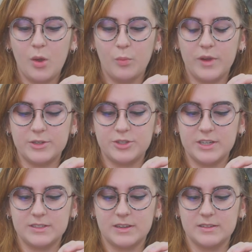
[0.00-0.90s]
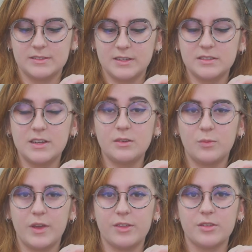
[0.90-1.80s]
which is consistent
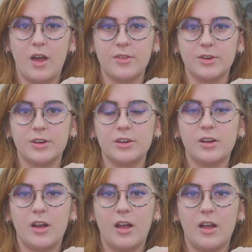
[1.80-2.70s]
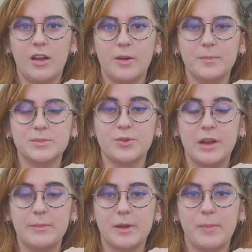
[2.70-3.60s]
with other
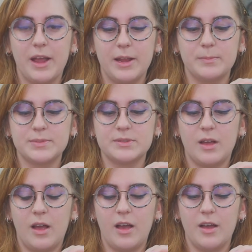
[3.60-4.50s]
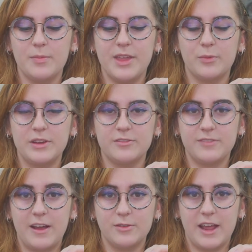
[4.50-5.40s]
ceramic pipes that we have found